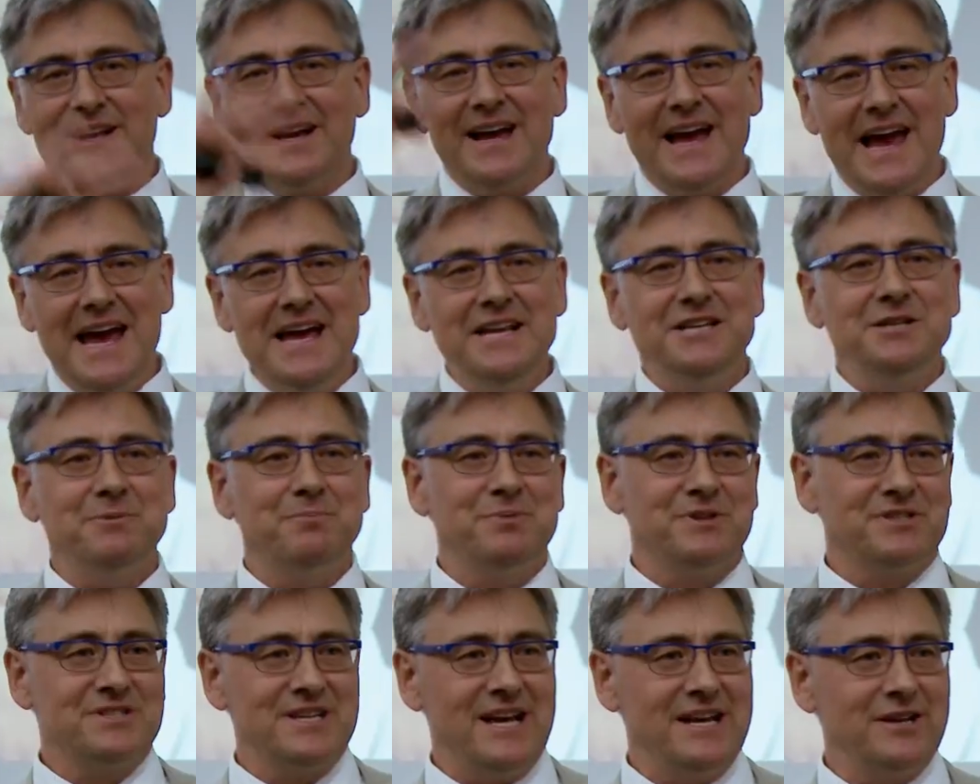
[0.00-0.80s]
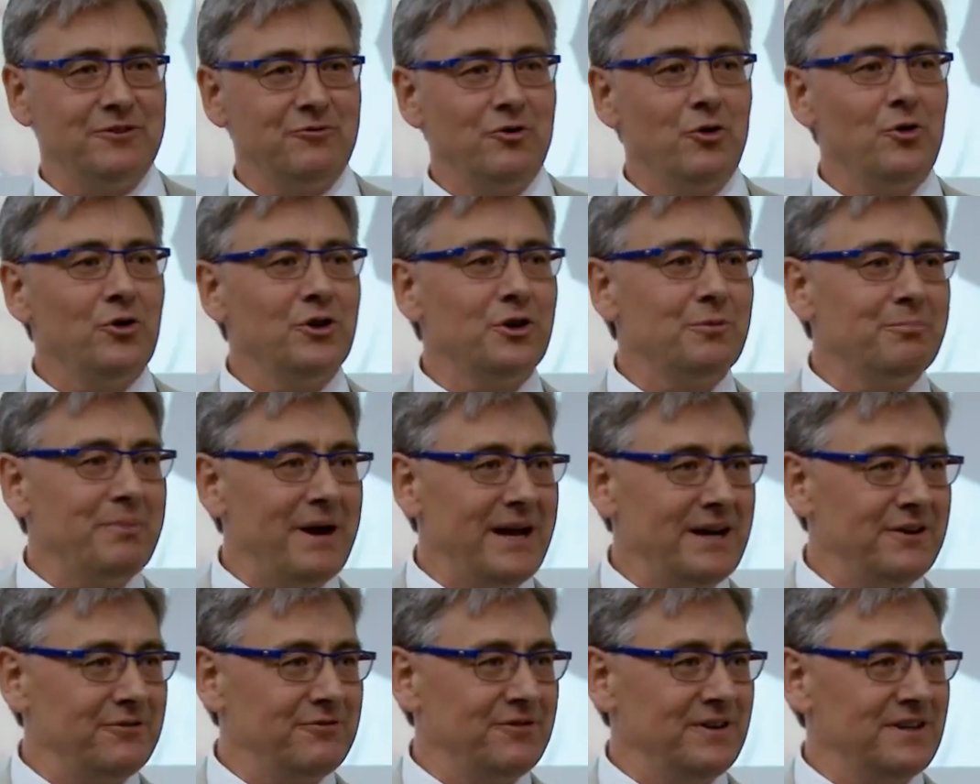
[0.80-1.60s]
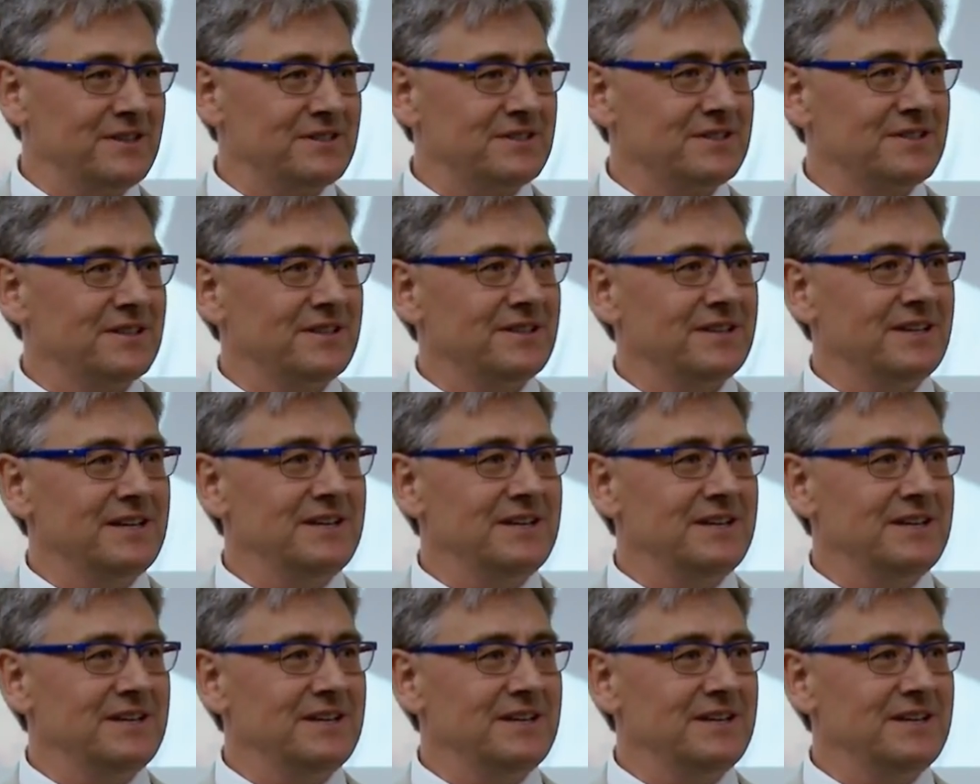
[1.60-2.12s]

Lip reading: like 80% of all the benefits that